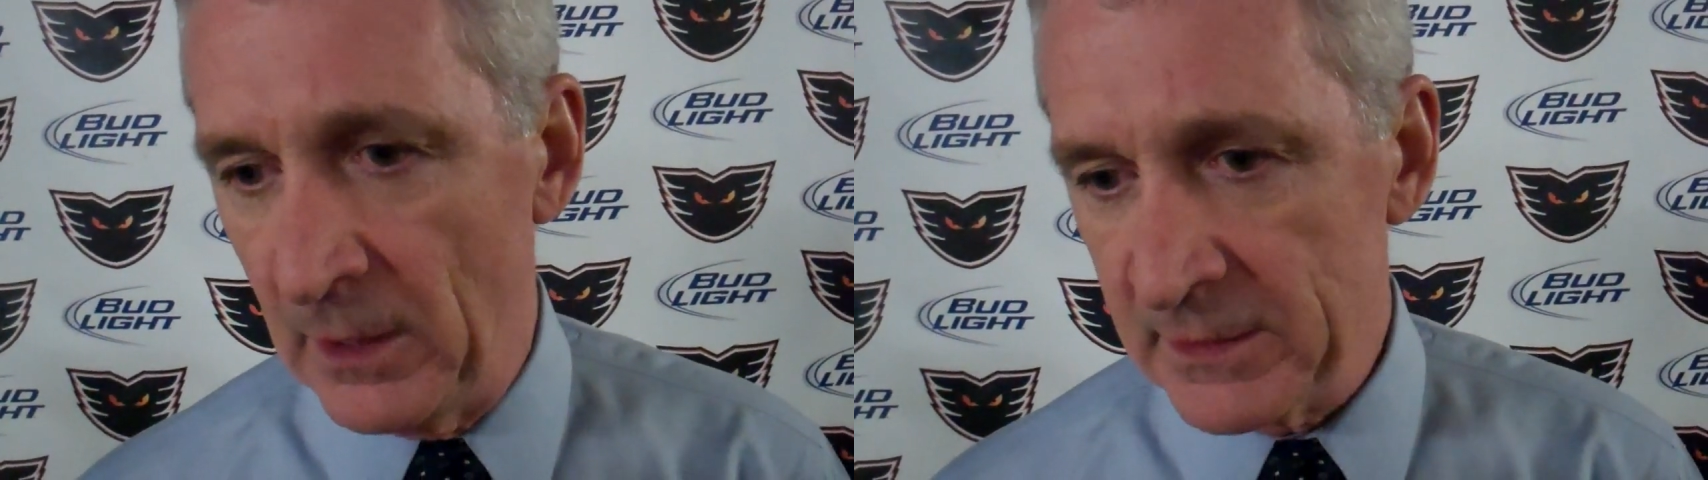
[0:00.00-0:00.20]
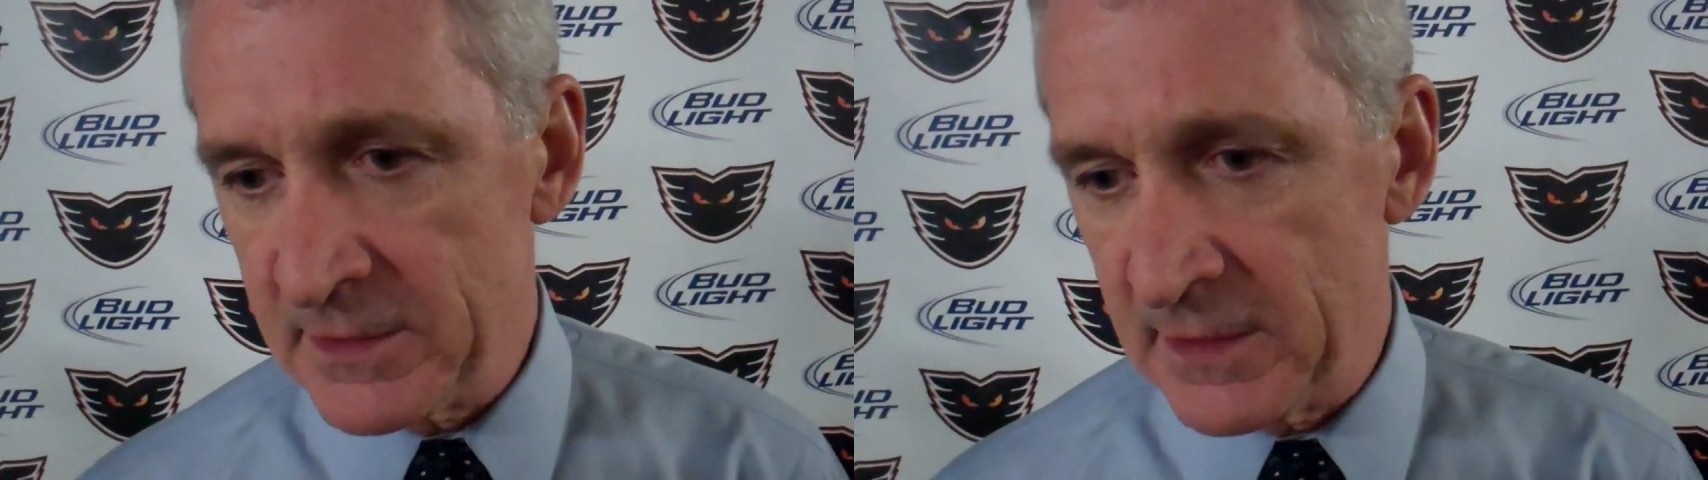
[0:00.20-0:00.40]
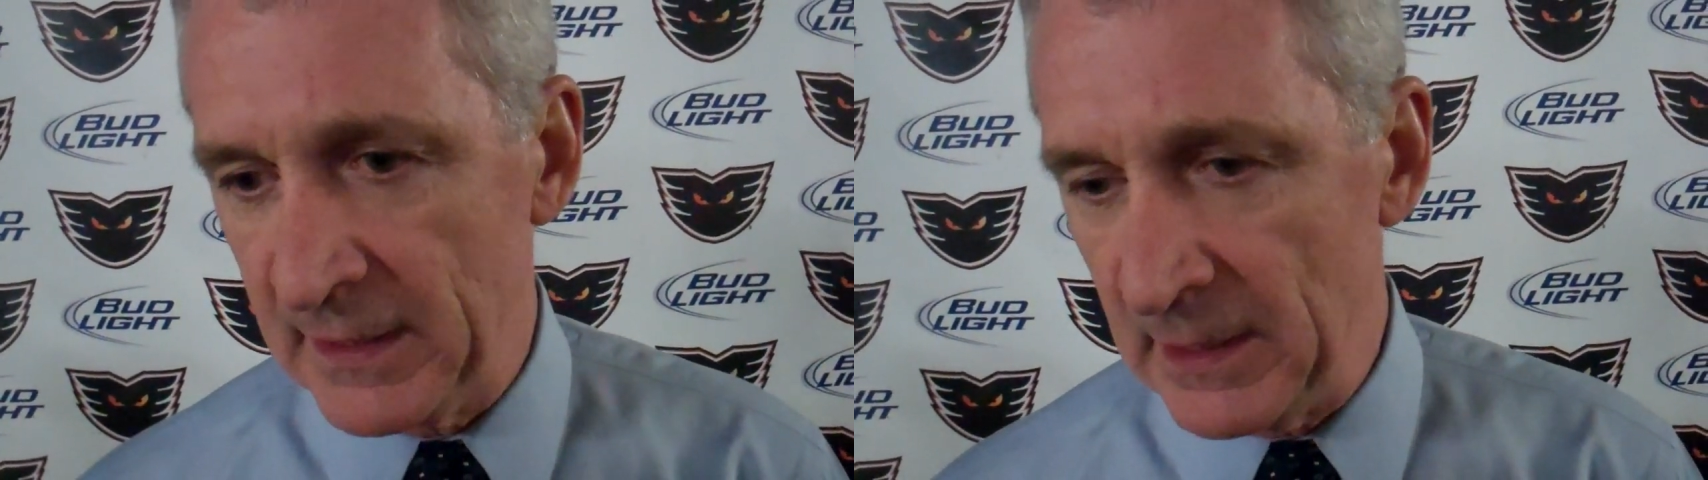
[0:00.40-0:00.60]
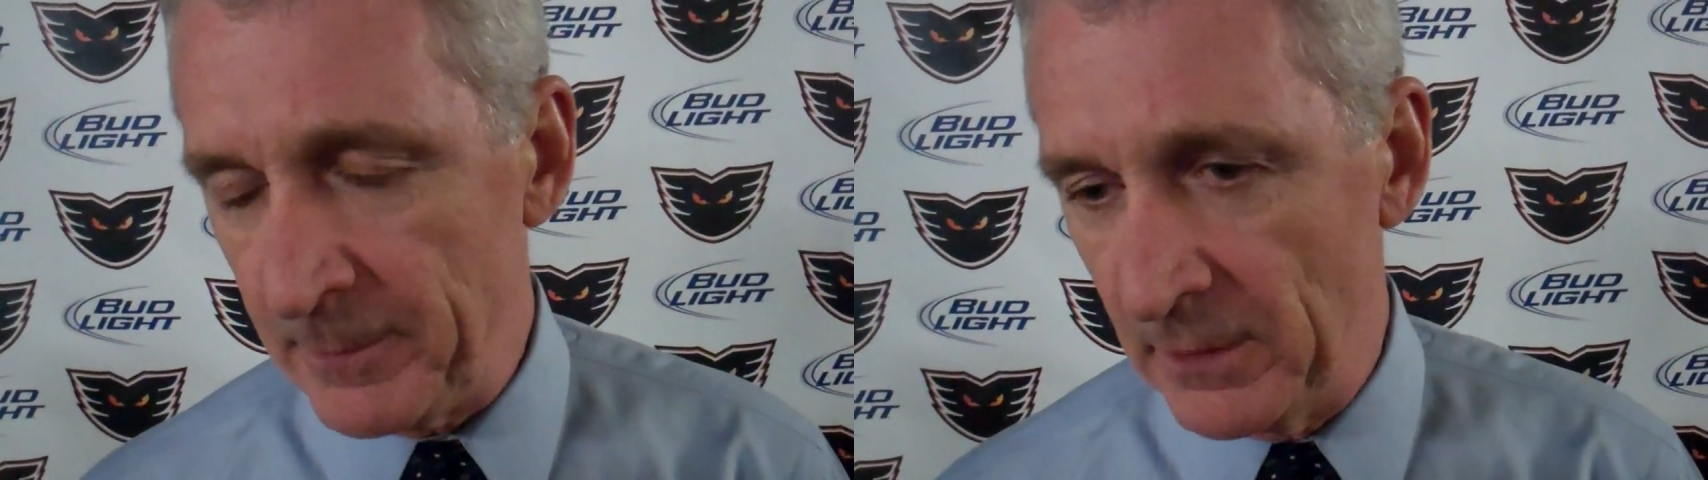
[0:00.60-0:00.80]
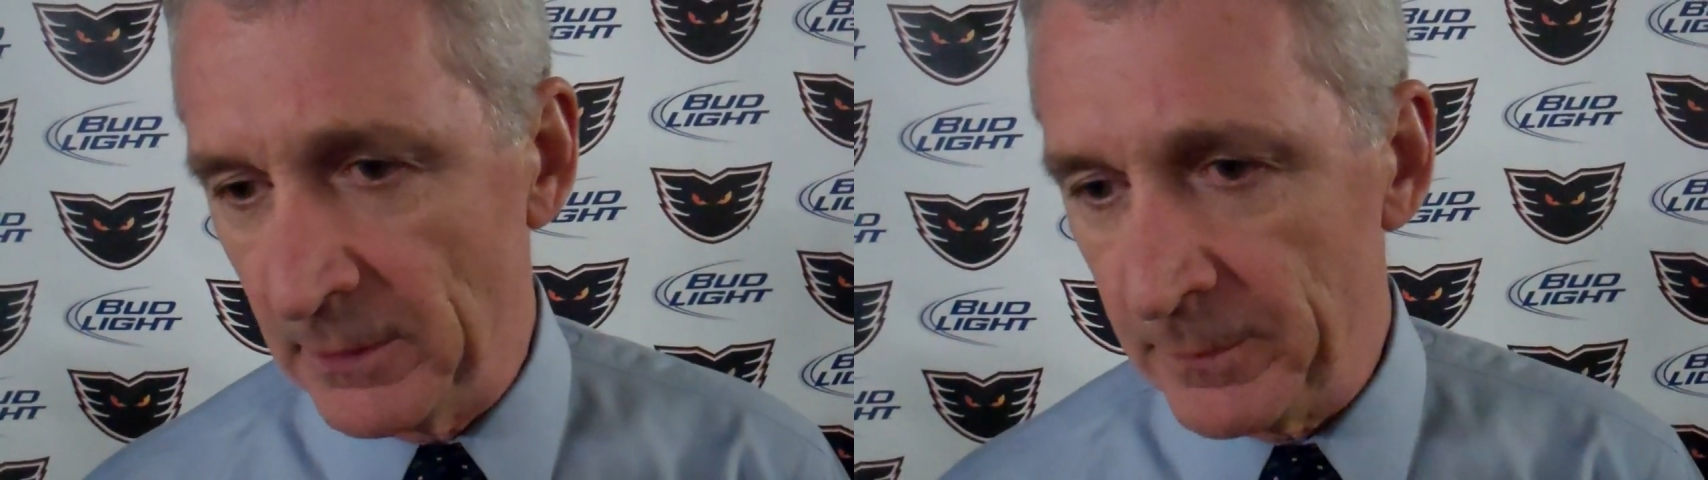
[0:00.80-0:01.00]
wants to get
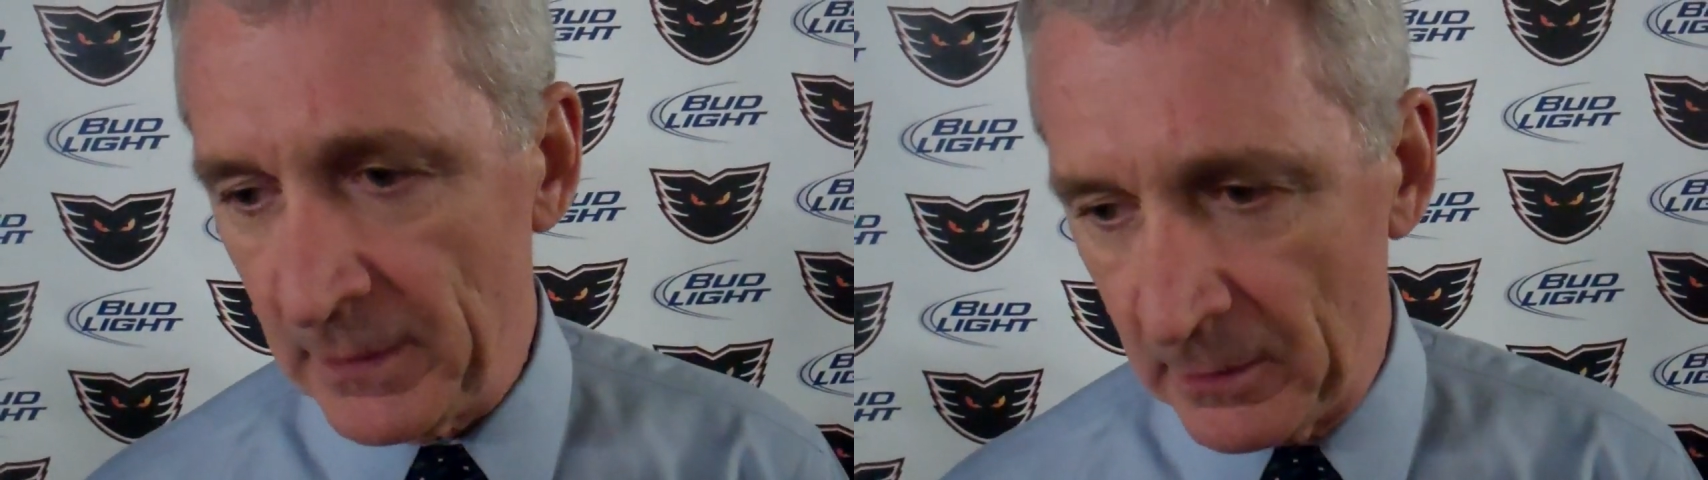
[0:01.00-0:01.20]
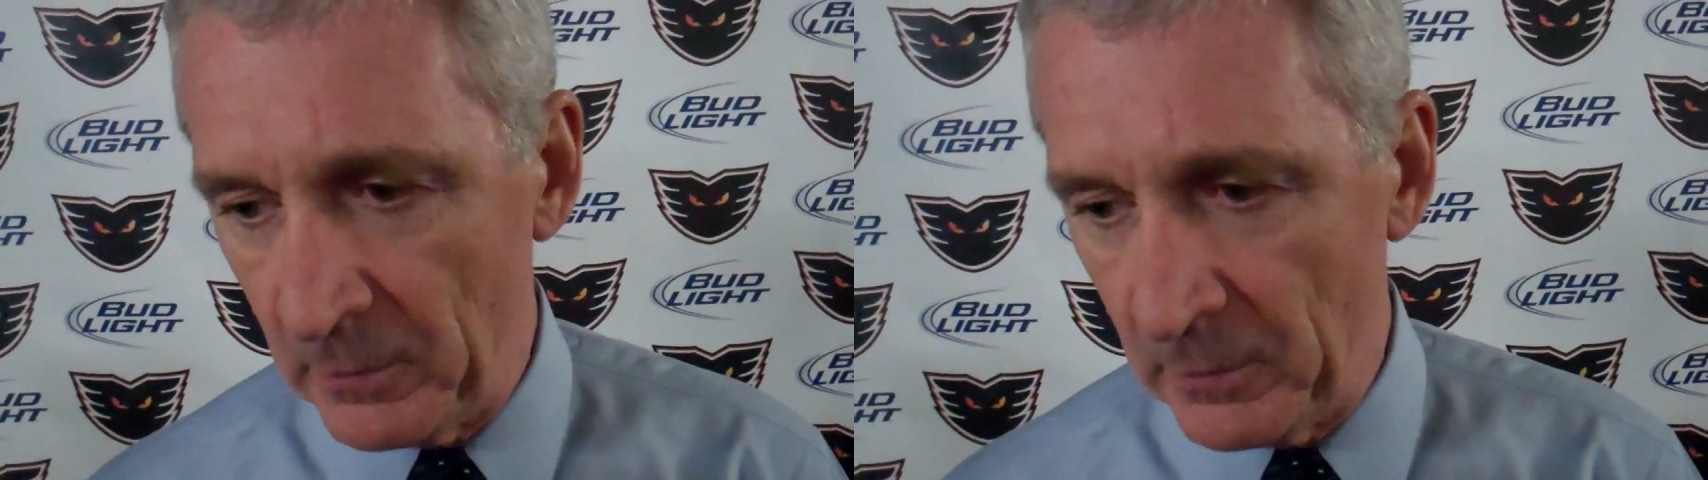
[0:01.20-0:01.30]
up on the play.